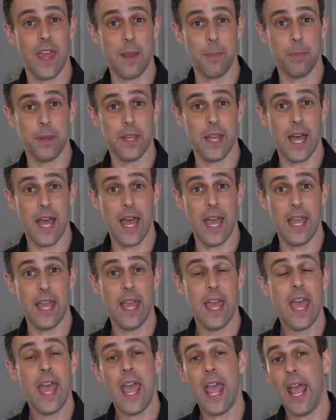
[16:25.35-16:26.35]
they
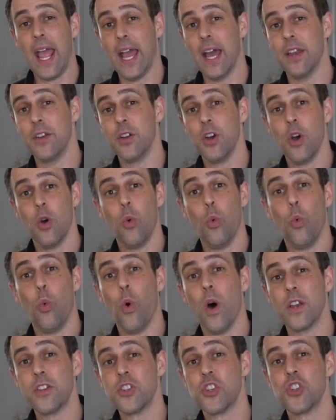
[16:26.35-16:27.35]
play and
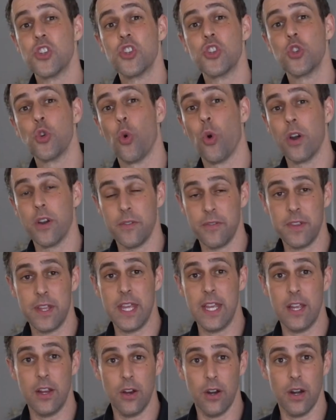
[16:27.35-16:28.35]
what sort of
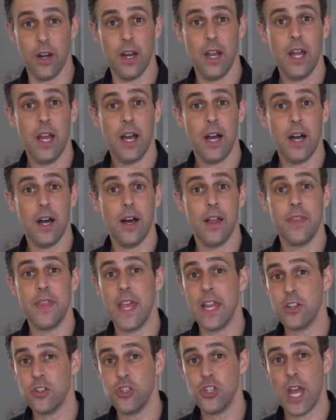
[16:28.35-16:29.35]
gear uh,
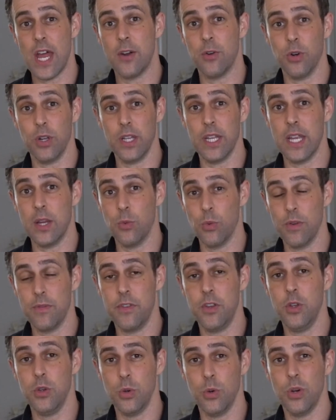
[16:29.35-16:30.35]
they generally
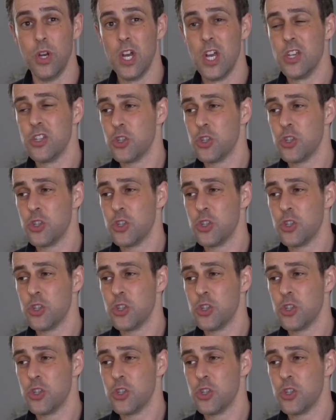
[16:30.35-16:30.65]
review.